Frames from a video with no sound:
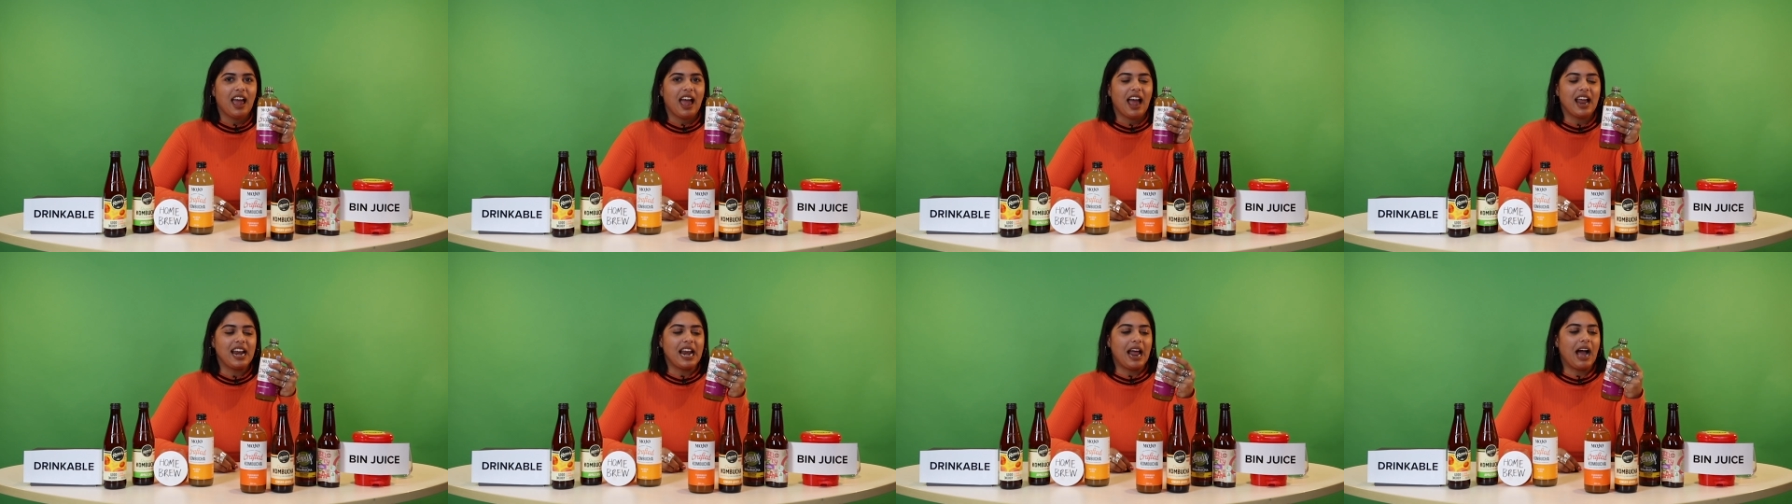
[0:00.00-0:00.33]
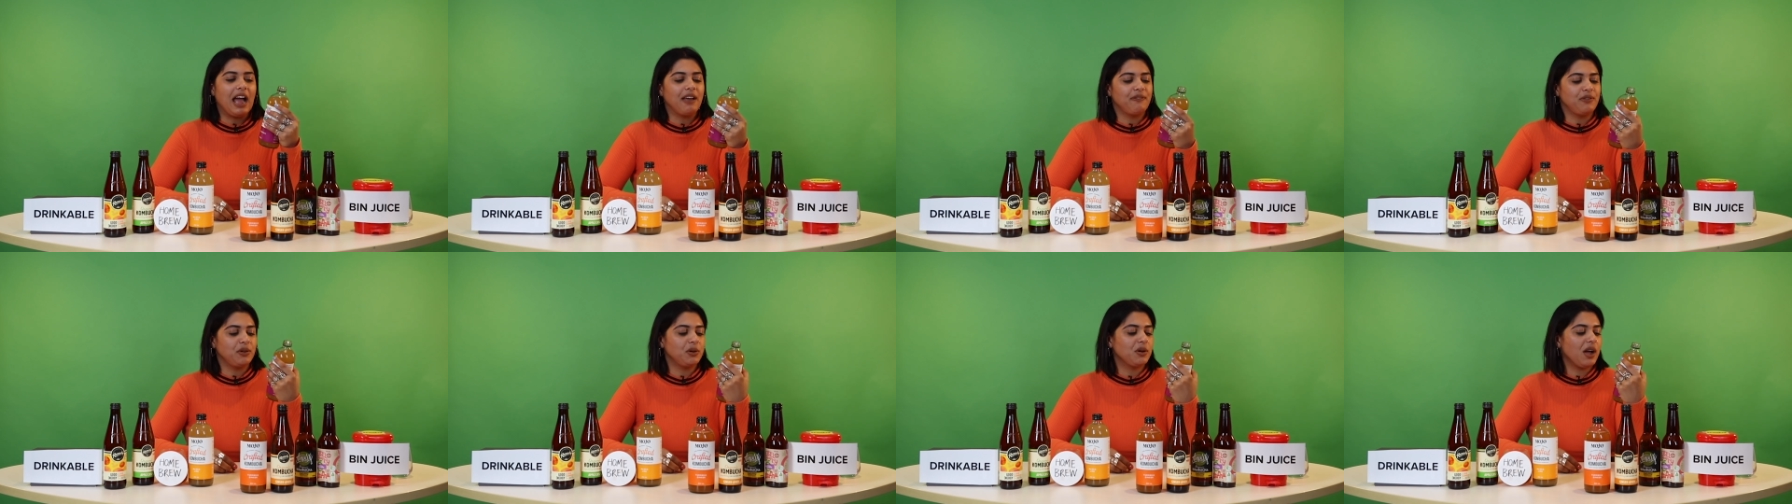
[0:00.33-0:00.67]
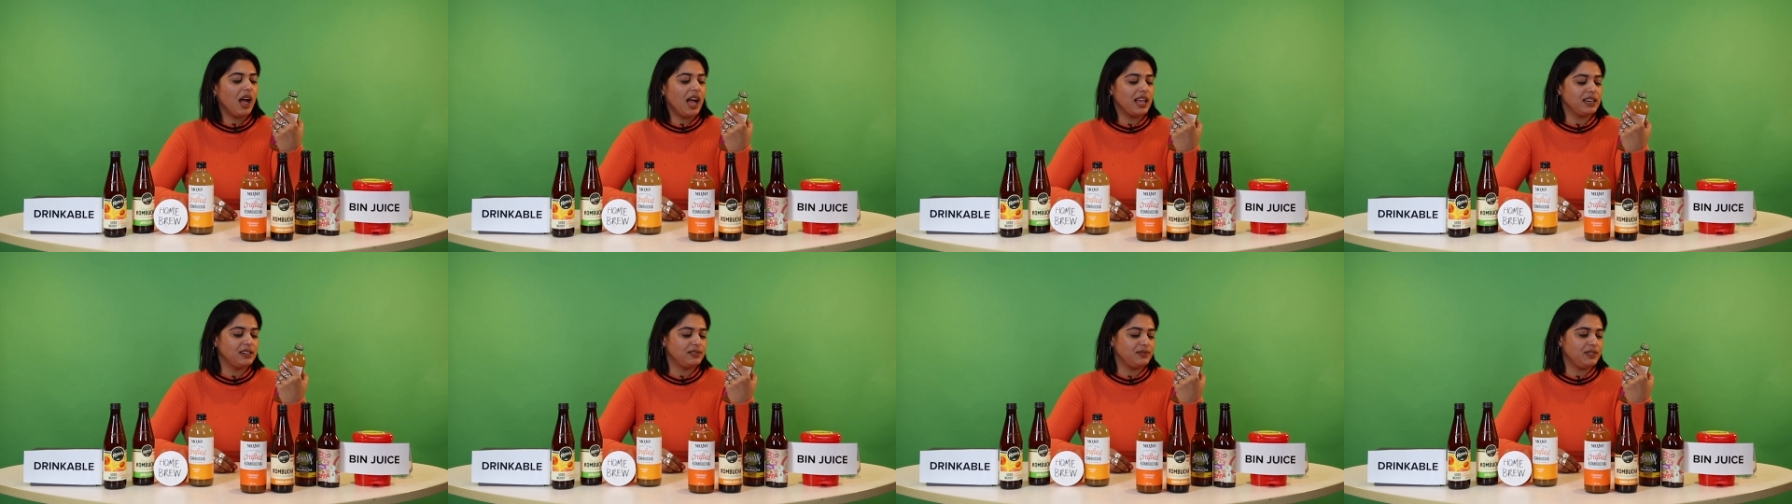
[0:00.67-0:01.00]
And now I feel
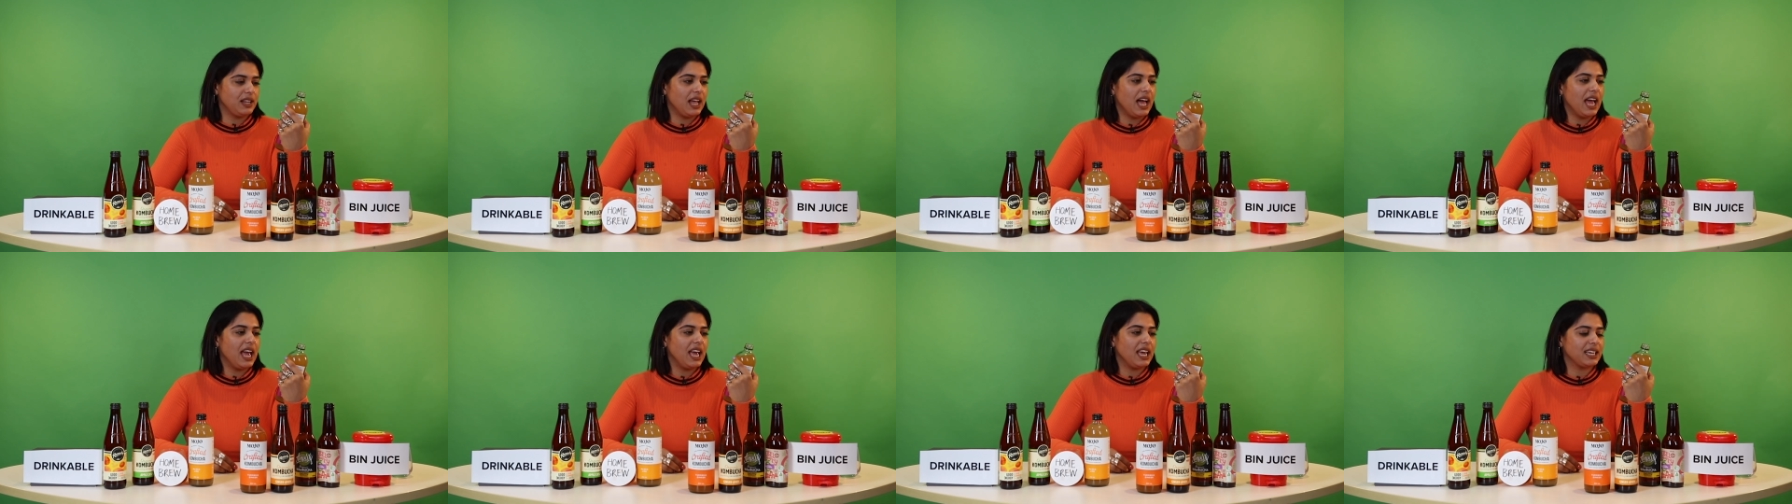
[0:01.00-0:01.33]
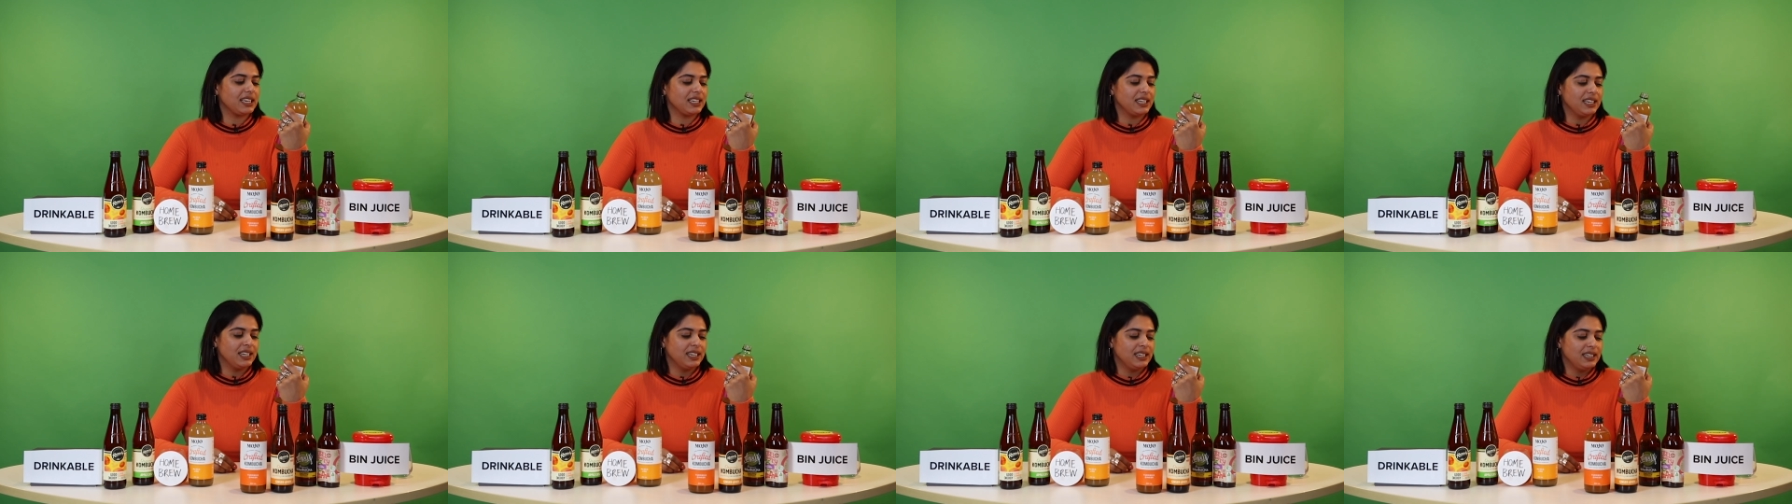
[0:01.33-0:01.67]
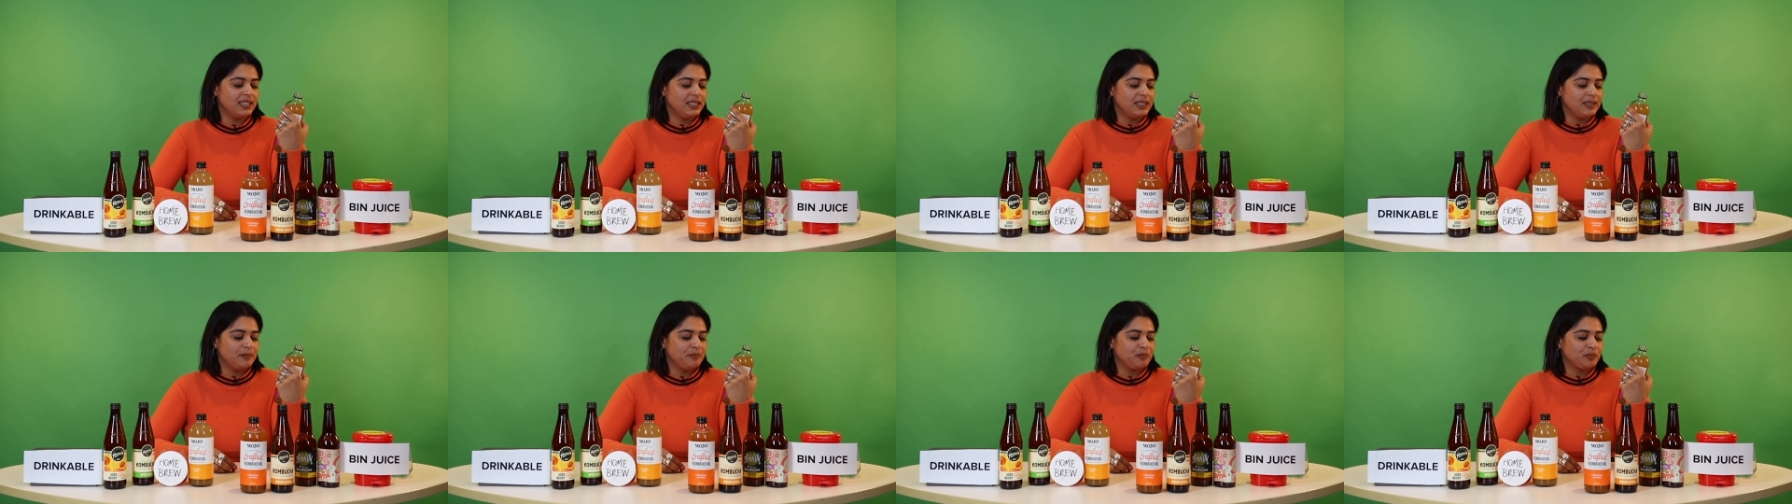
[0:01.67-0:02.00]
kind of like
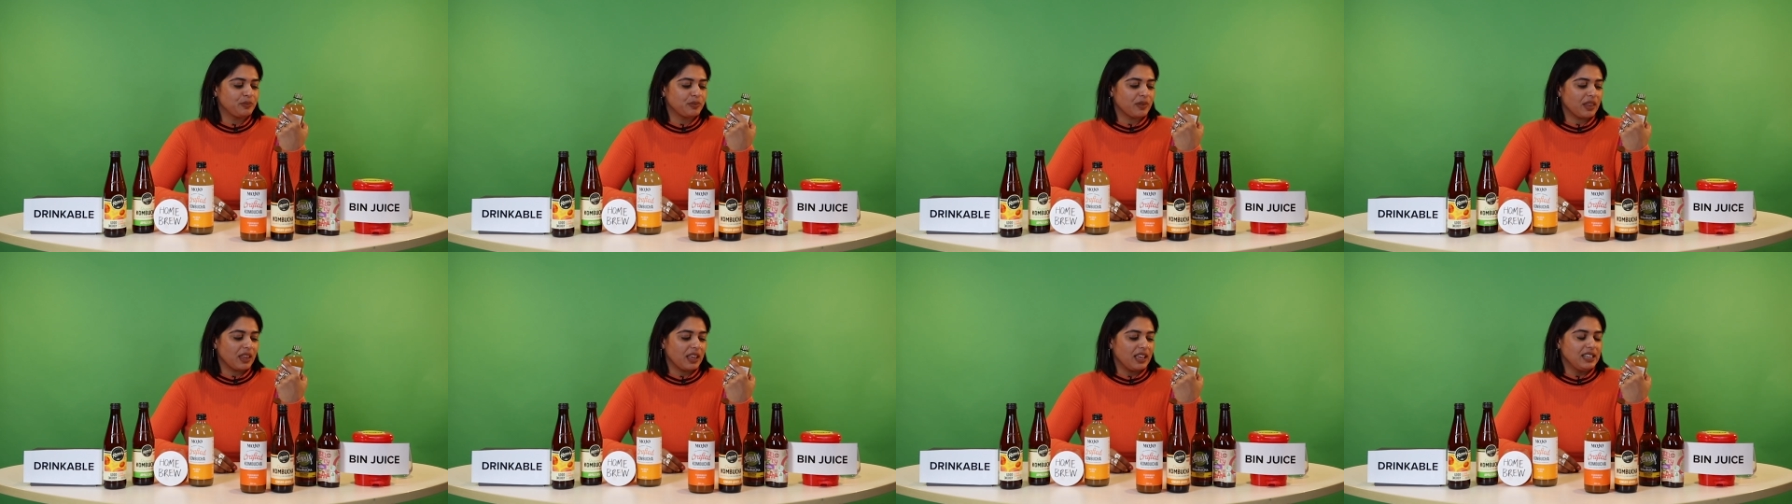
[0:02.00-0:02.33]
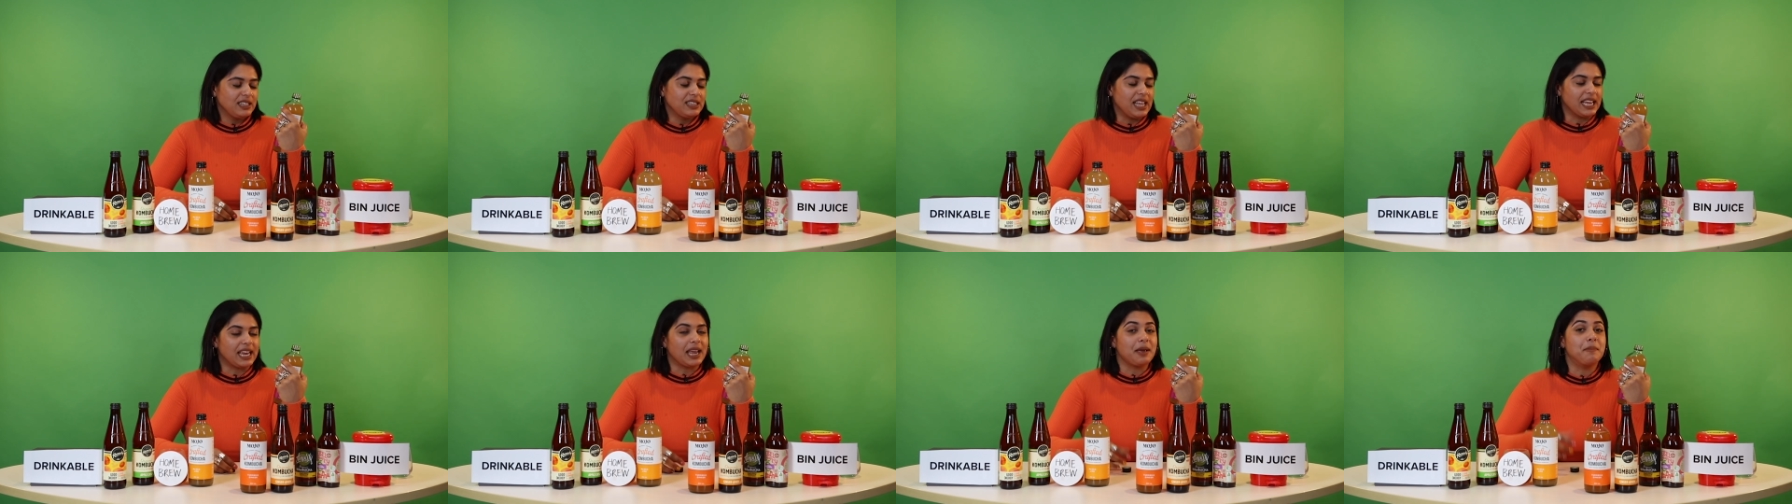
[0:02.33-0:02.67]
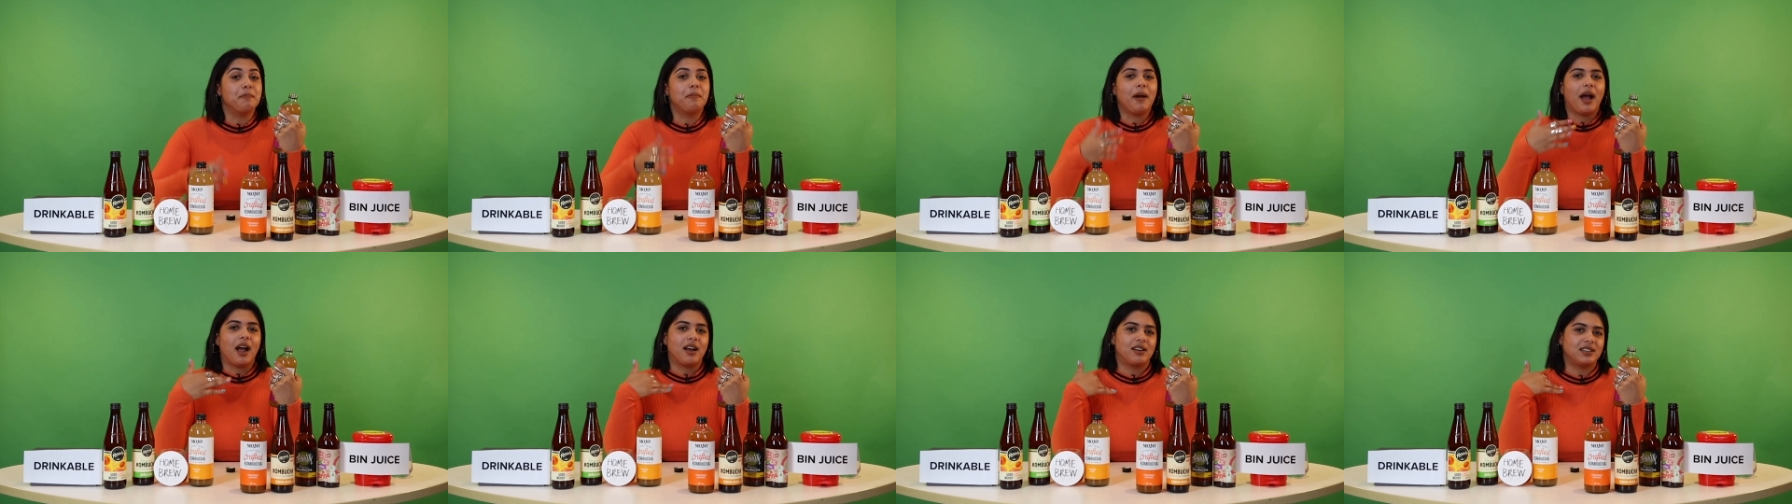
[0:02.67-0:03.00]

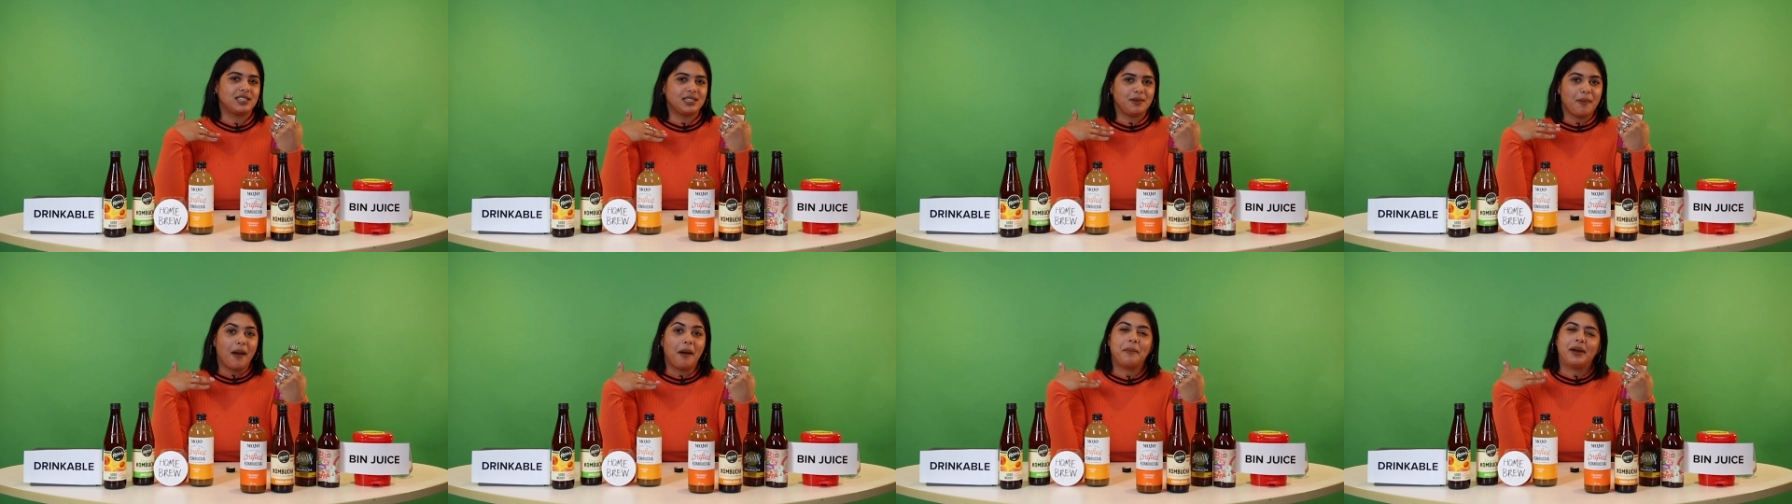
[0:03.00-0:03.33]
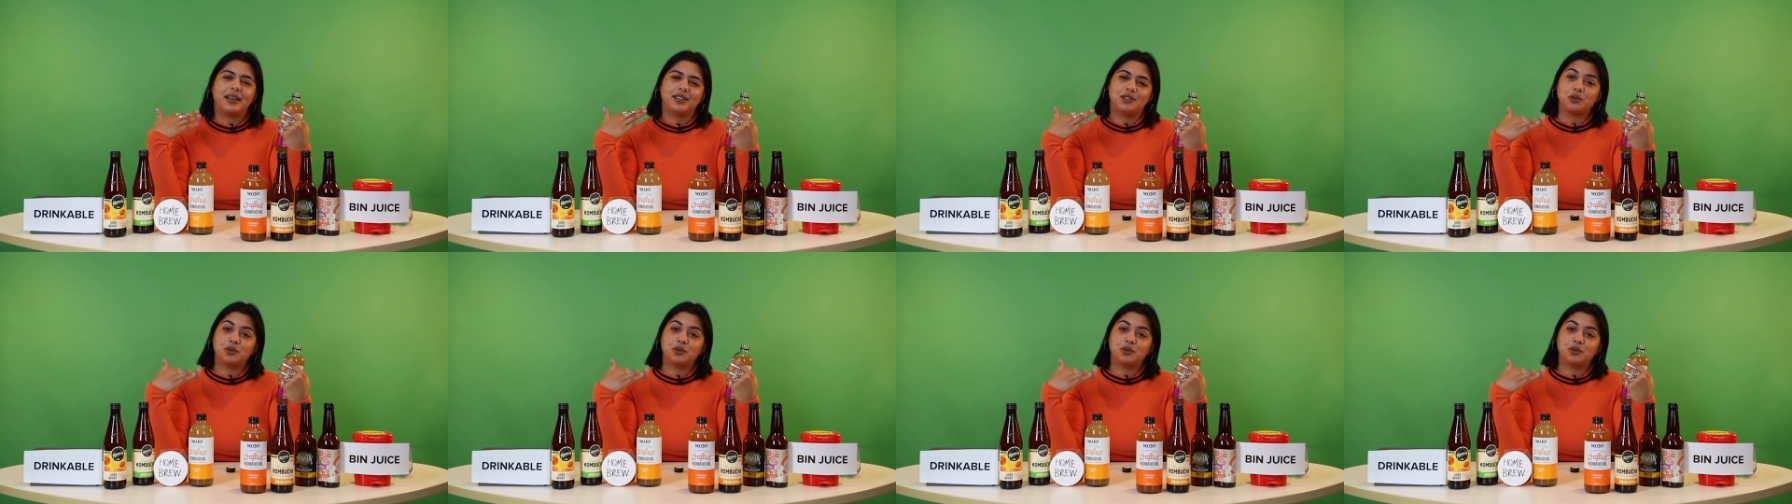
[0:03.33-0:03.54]
embarrassed about my